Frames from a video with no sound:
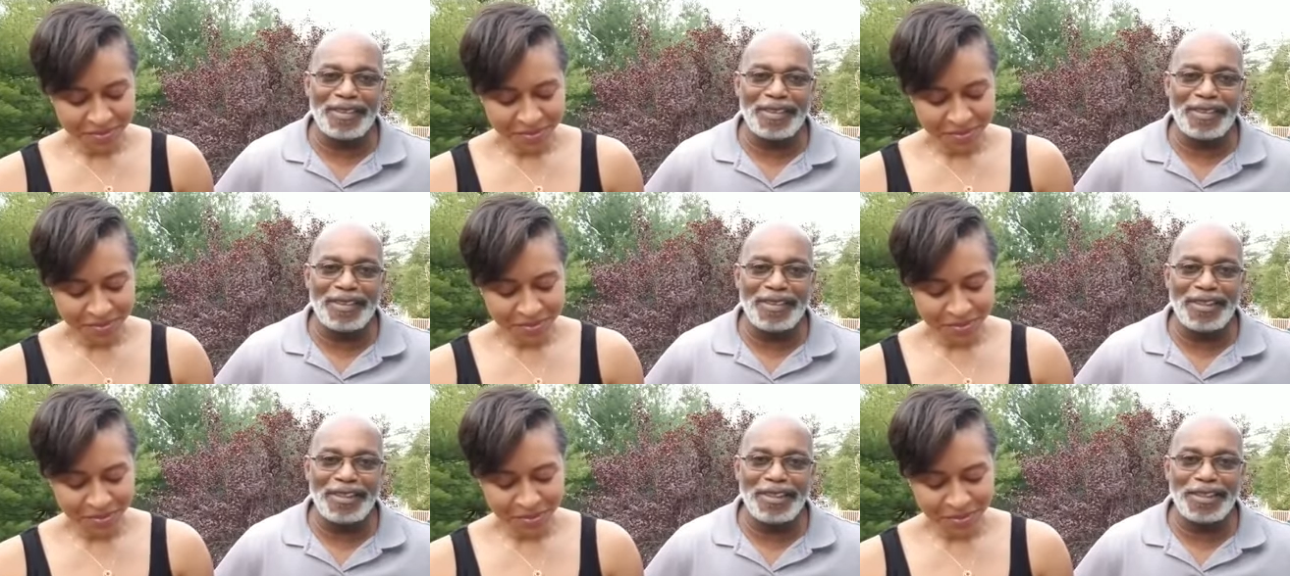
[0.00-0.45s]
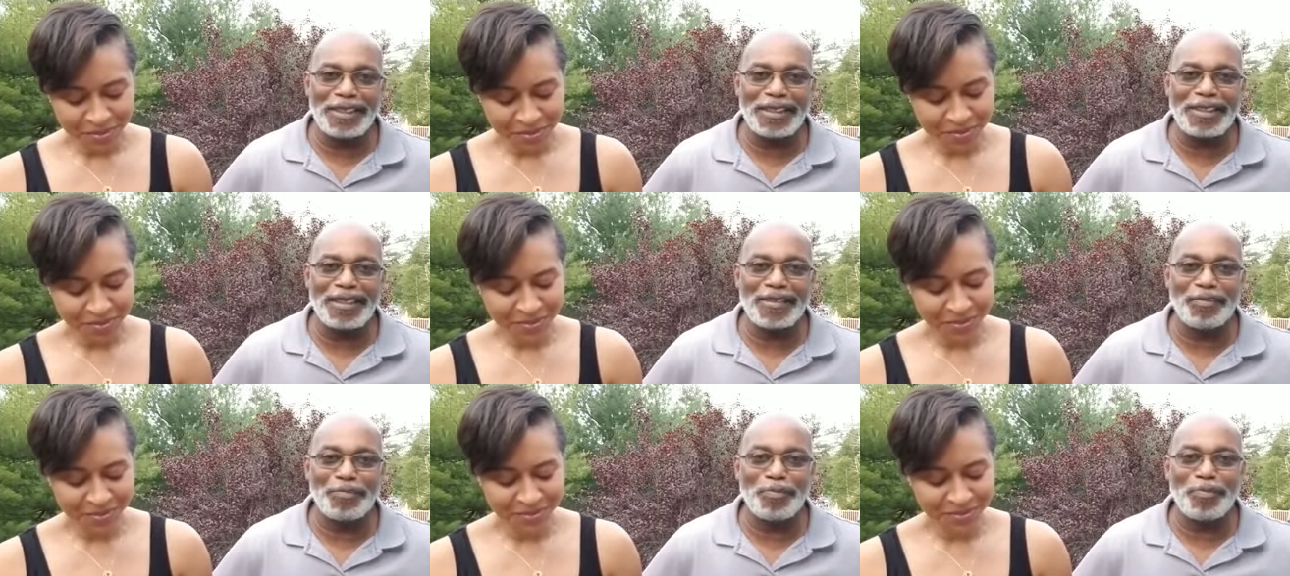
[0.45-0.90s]
Speaker 1: is
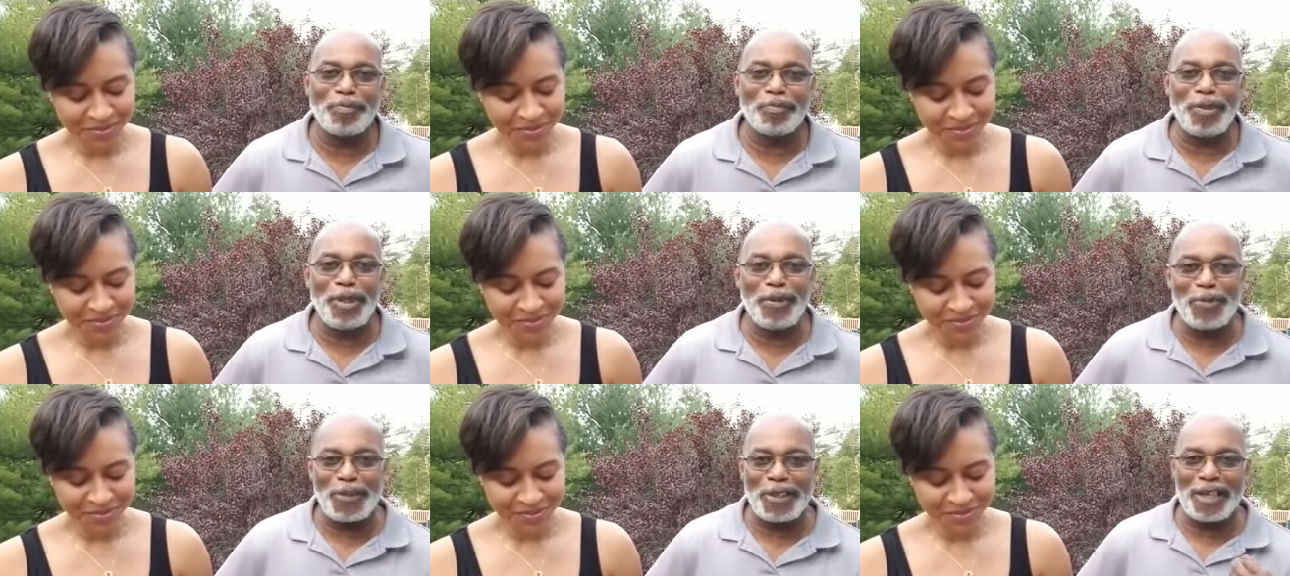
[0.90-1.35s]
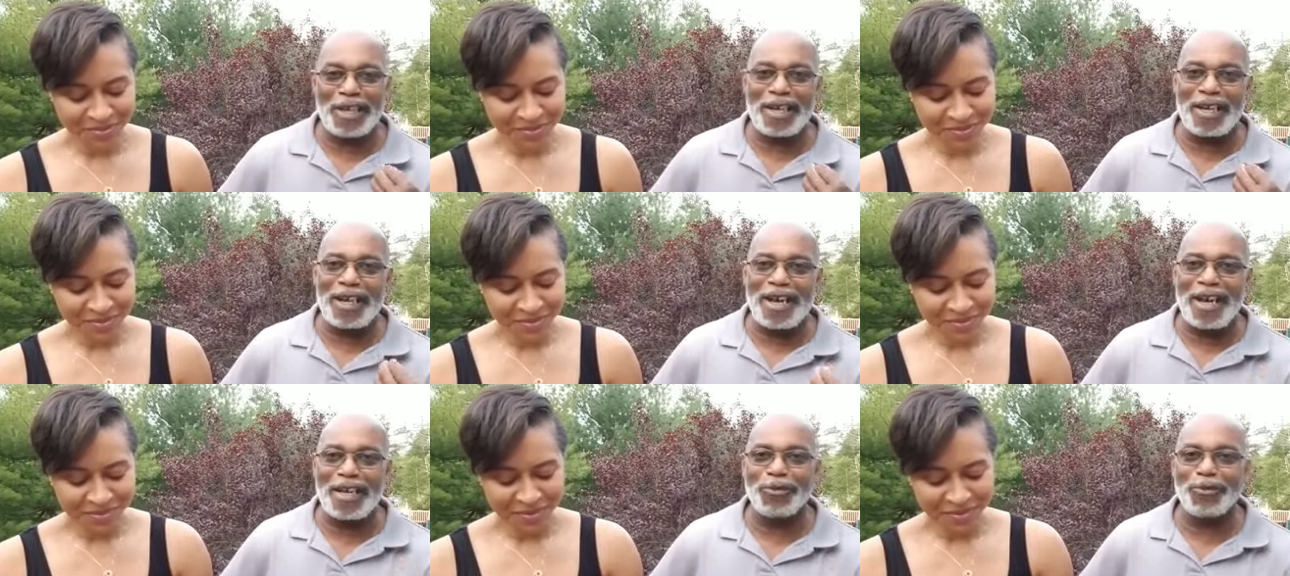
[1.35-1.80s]
people that I
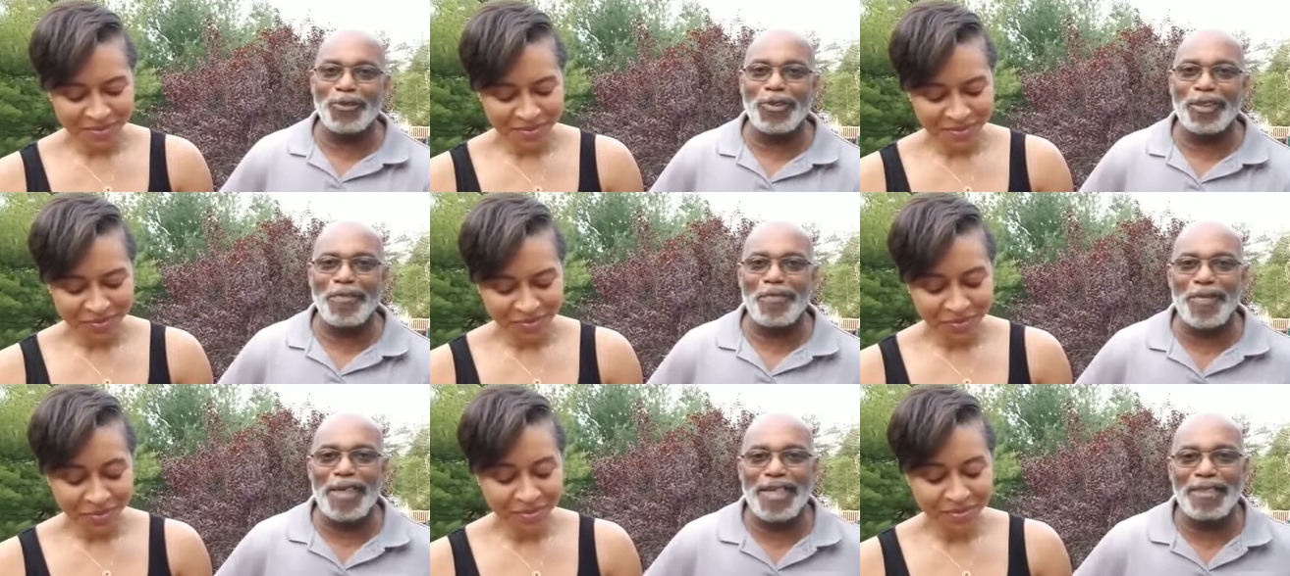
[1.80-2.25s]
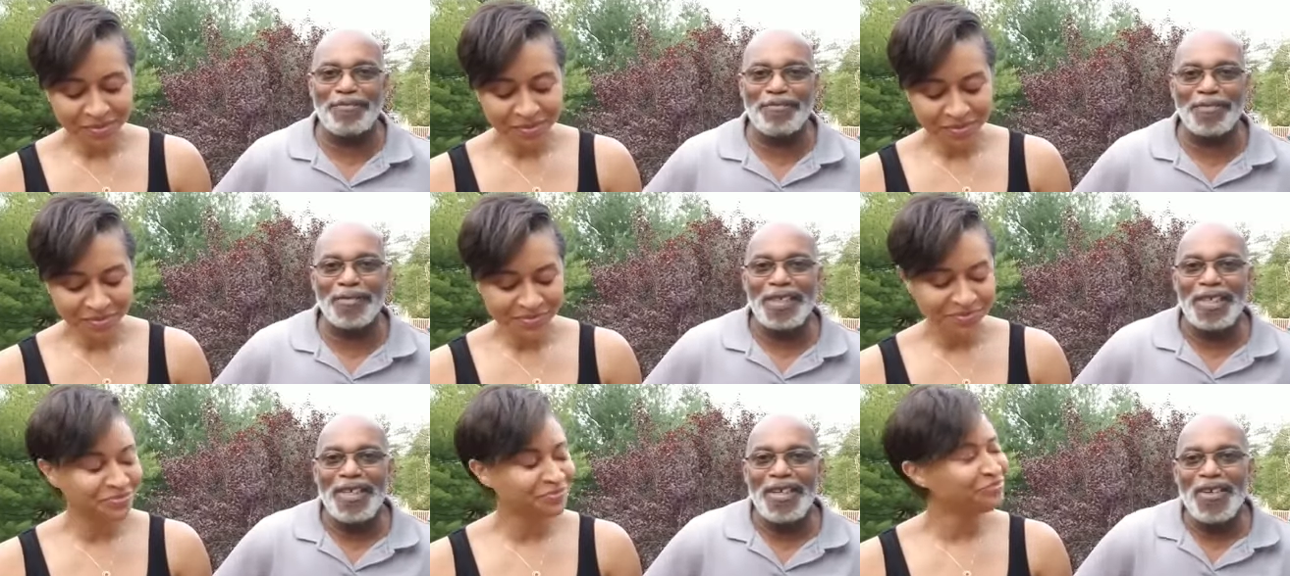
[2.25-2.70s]
actually met
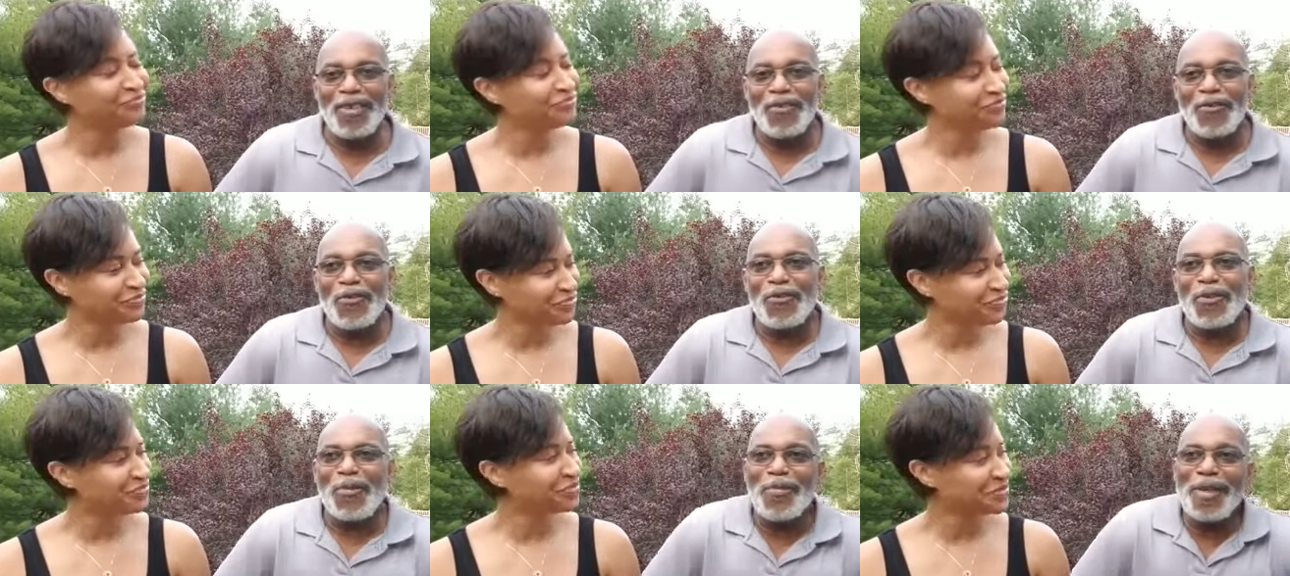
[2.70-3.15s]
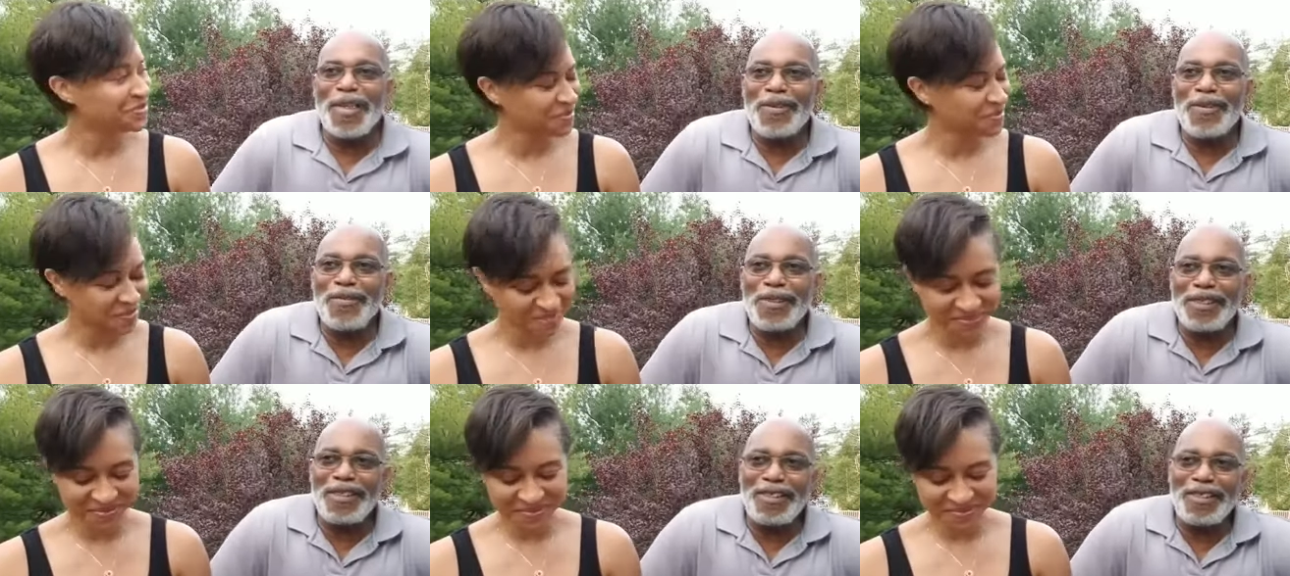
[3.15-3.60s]
mm-hmm. for
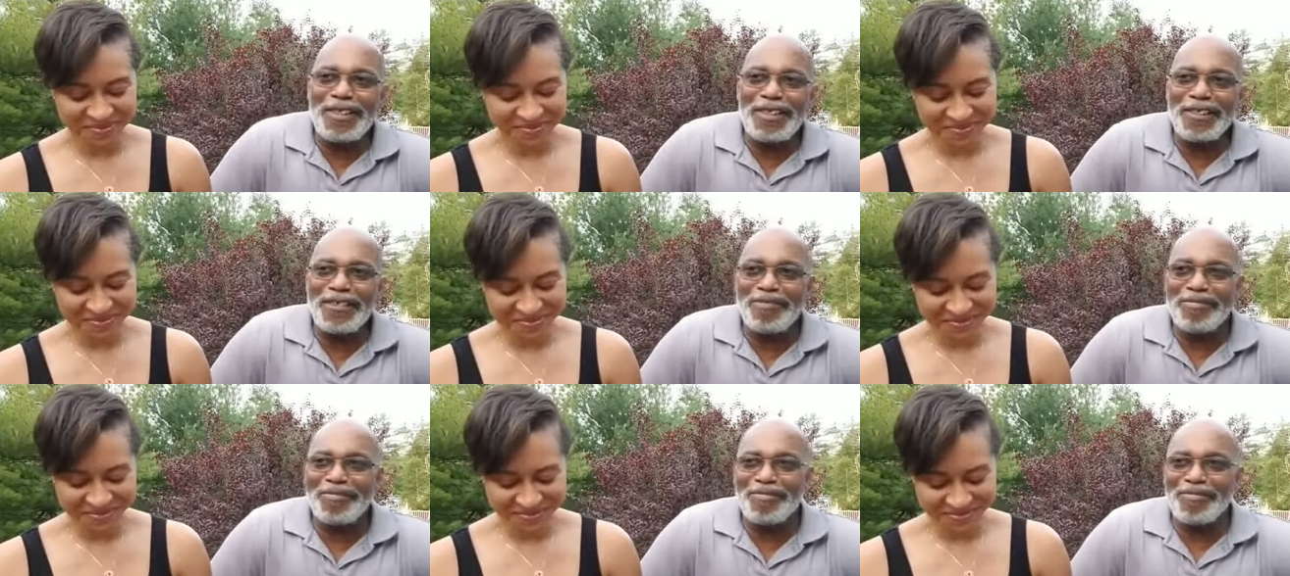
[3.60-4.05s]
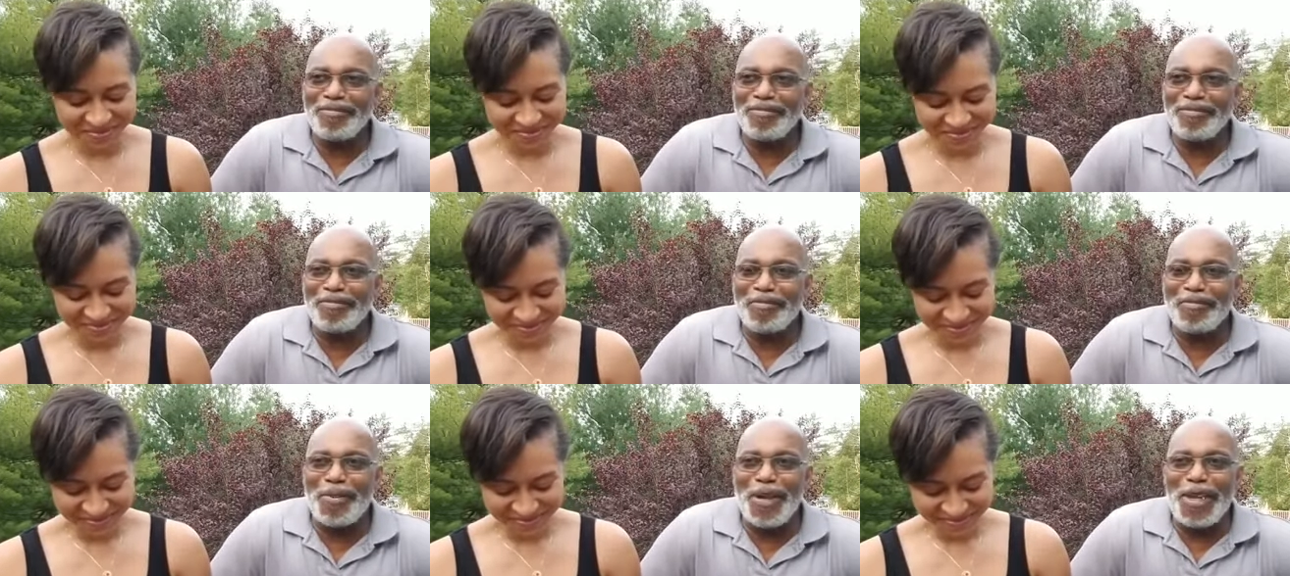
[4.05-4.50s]
maybe
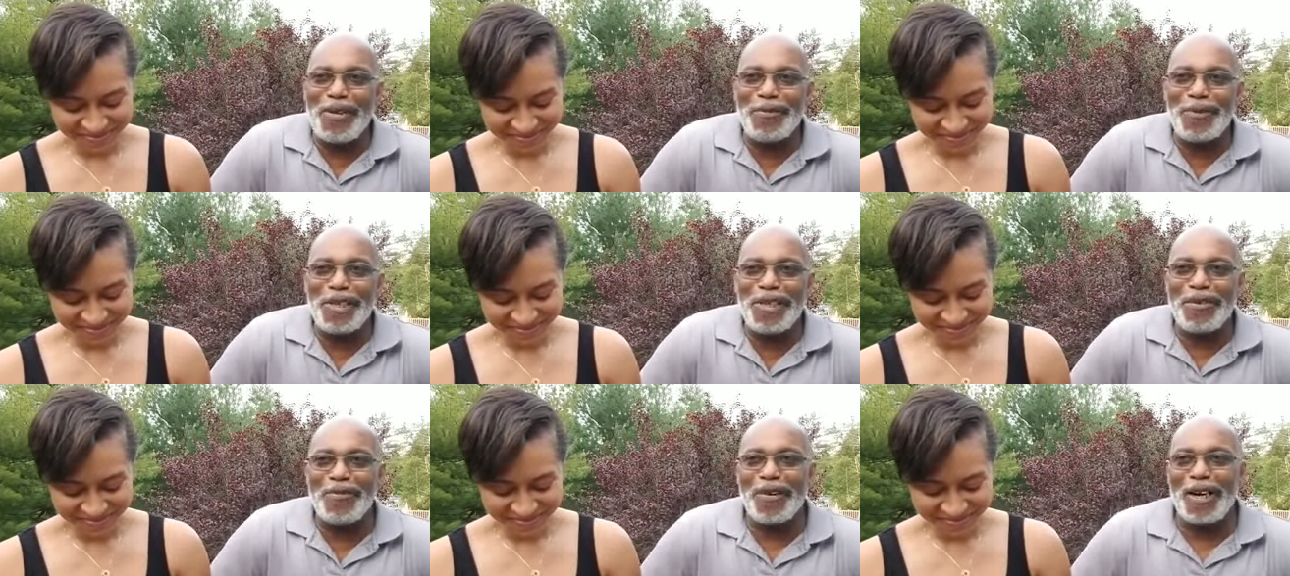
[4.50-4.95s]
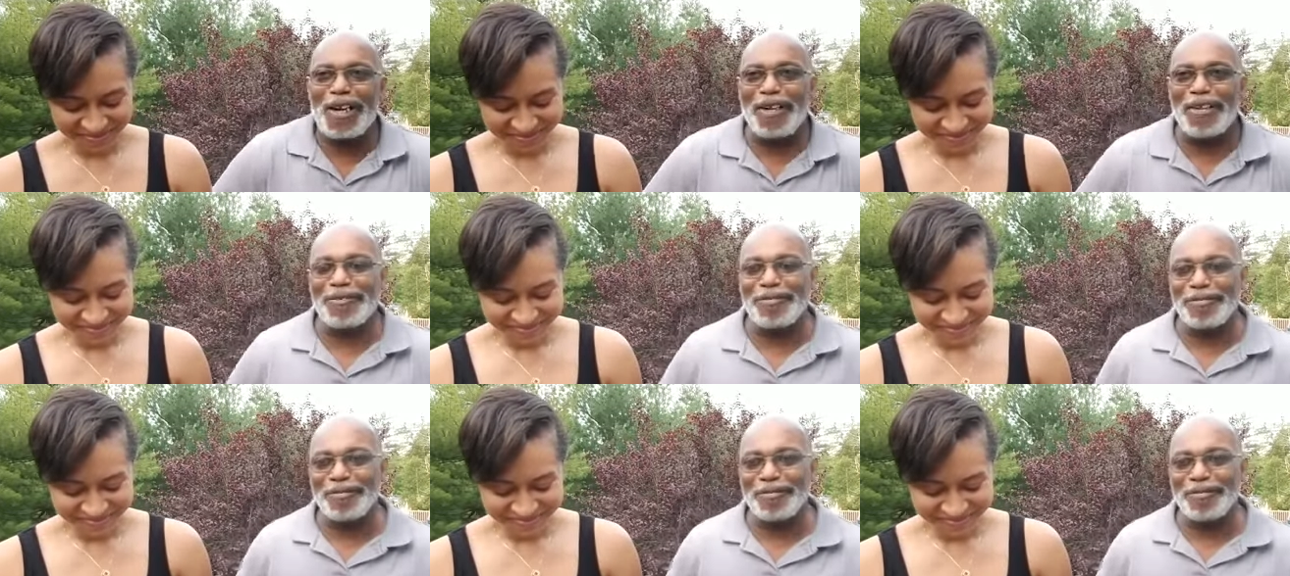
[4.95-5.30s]
maybe about